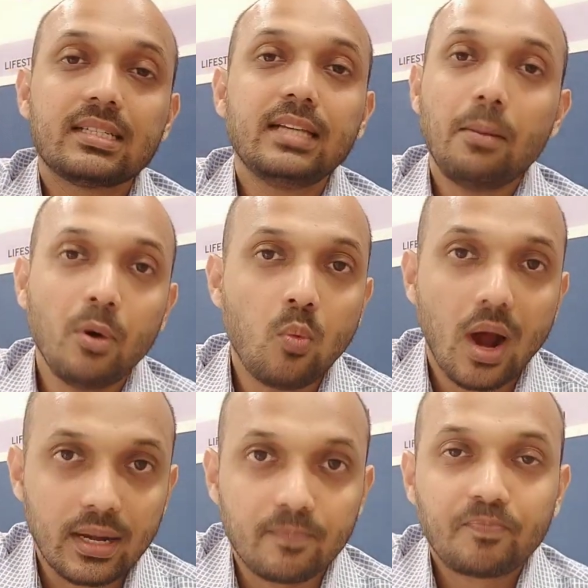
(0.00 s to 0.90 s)
Number
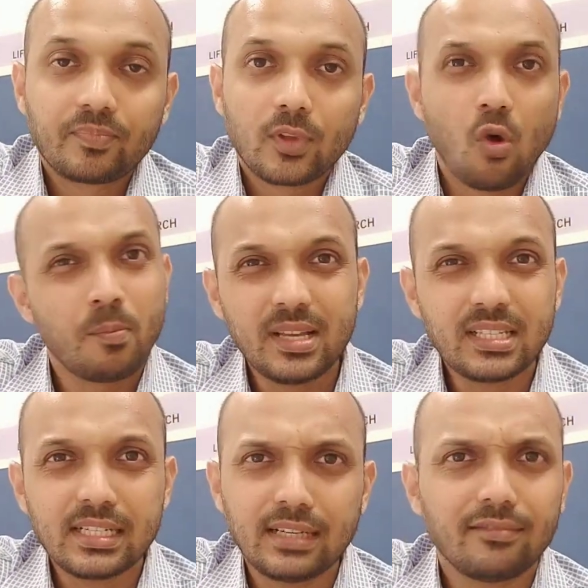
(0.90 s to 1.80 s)
1.
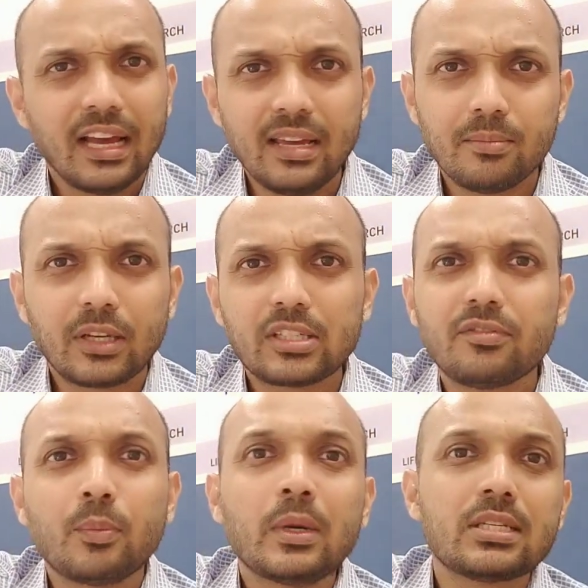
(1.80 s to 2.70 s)
Obesity. Why? Because if
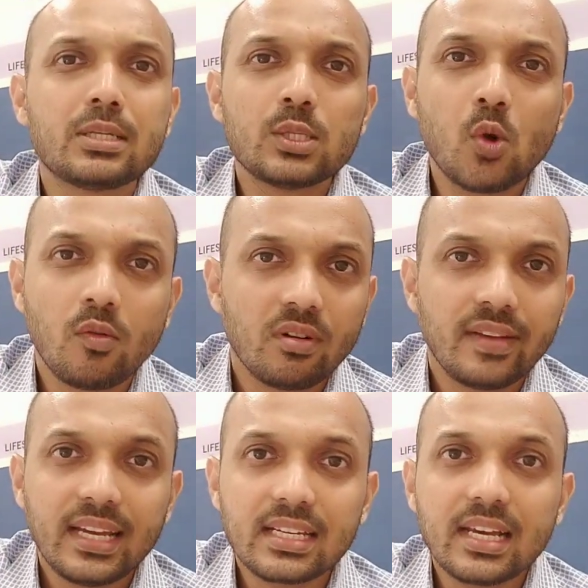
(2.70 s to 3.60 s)
a person is
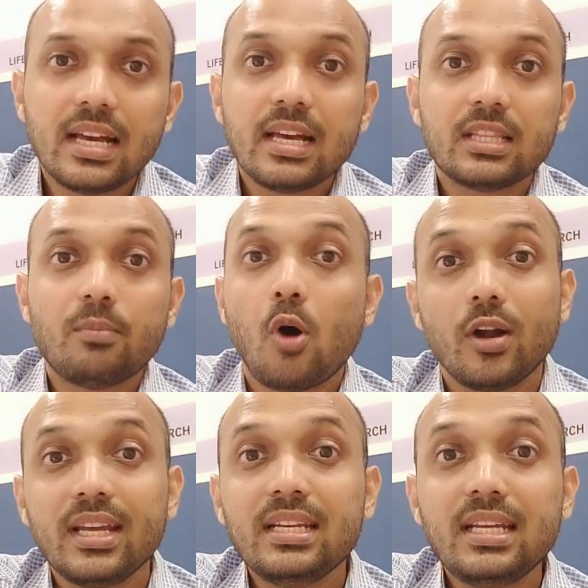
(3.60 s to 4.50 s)
overweight, the
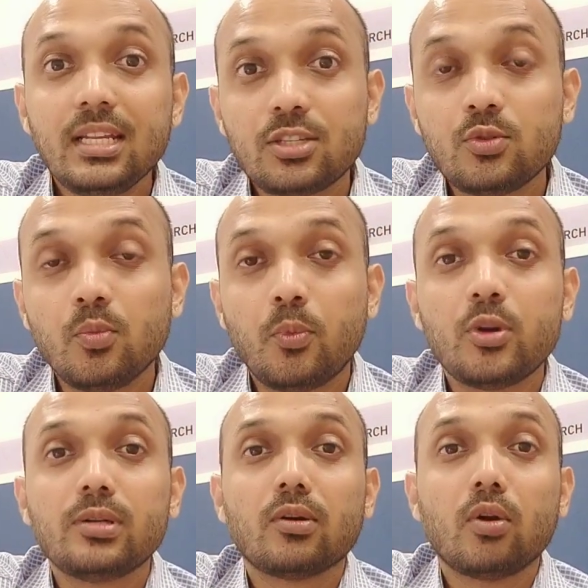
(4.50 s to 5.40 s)
body needs to put
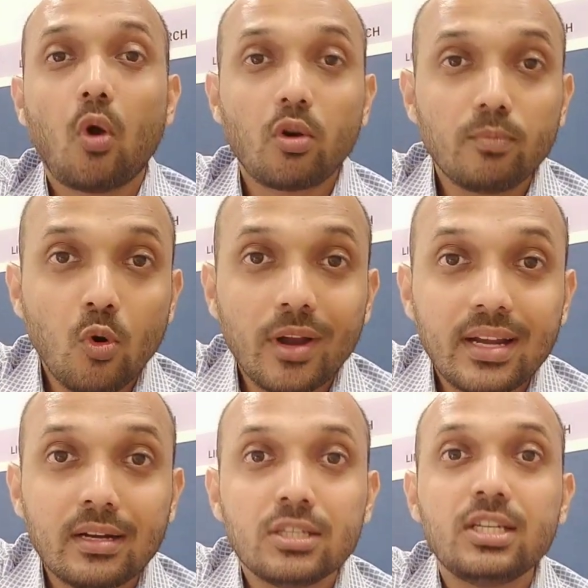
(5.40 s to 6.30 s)
in a lot more
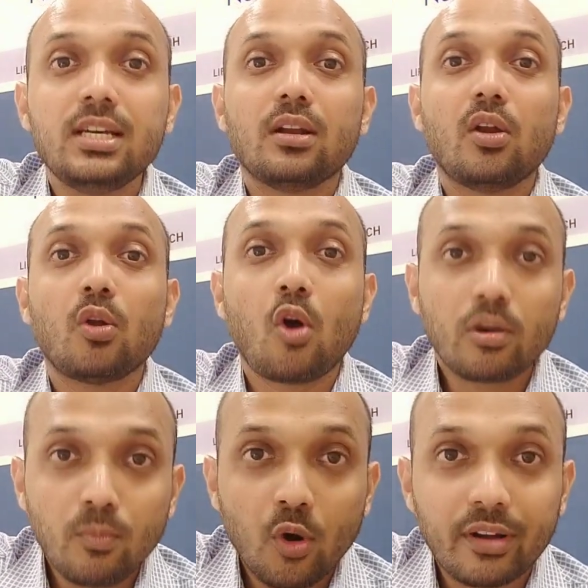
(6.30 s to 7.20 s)
energy,
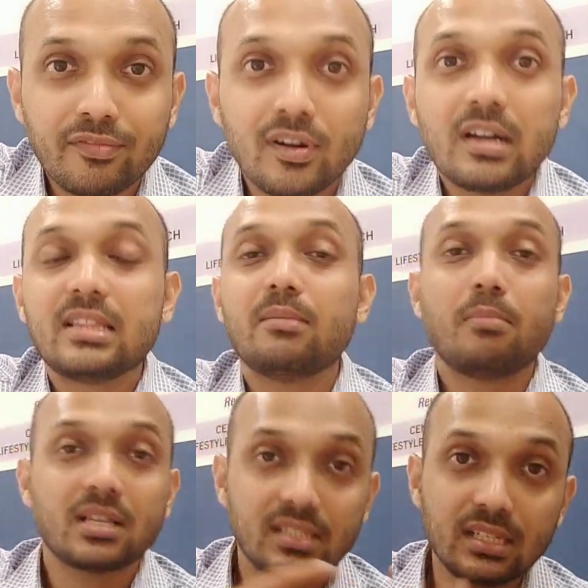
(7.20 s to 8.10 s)
lot more effort. The
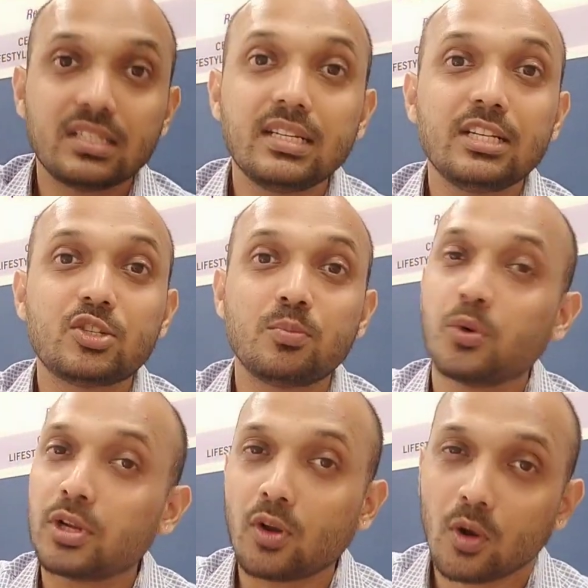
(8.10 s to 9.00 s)
muscles needs to put
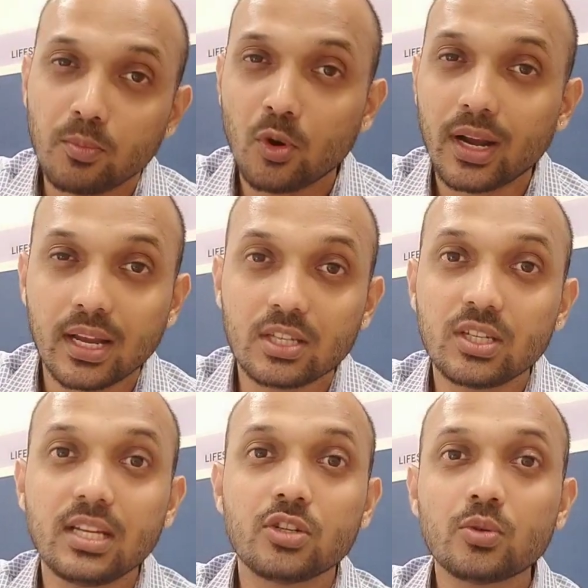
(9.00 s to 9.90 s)
in a lot more
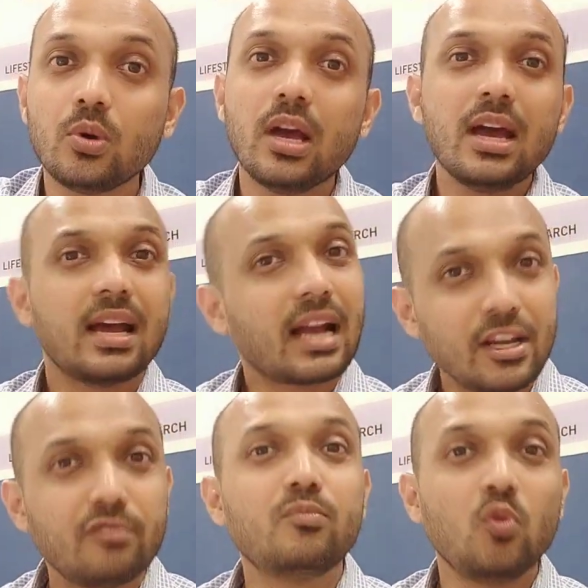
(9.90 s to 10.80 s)
energy into kind
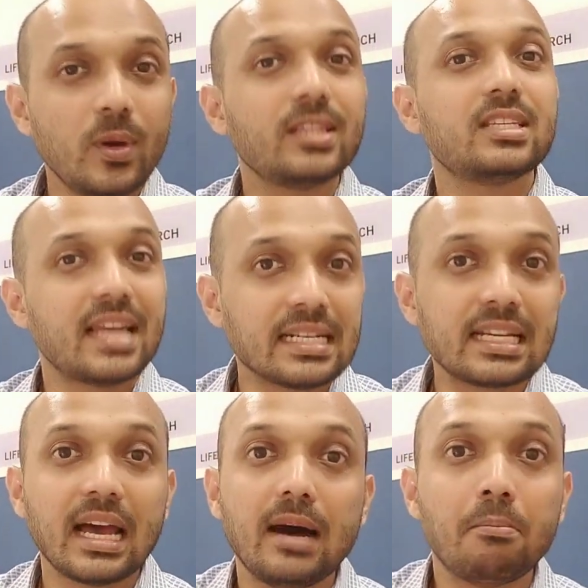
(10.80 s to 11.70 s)
of moving this
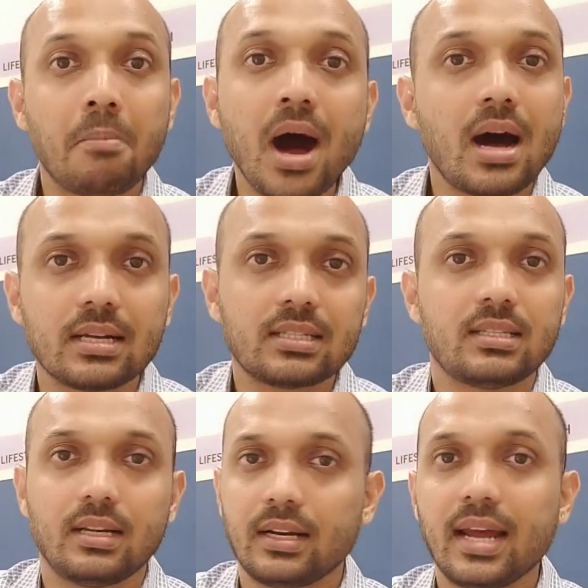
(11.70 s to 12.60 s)
entire
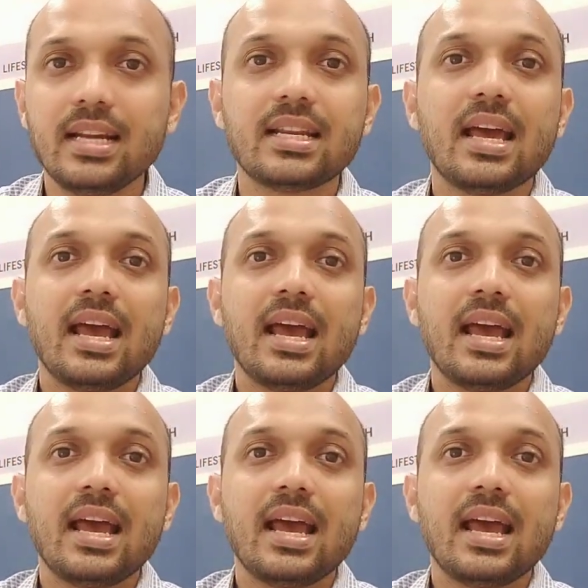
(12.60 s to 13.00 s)
mass, right?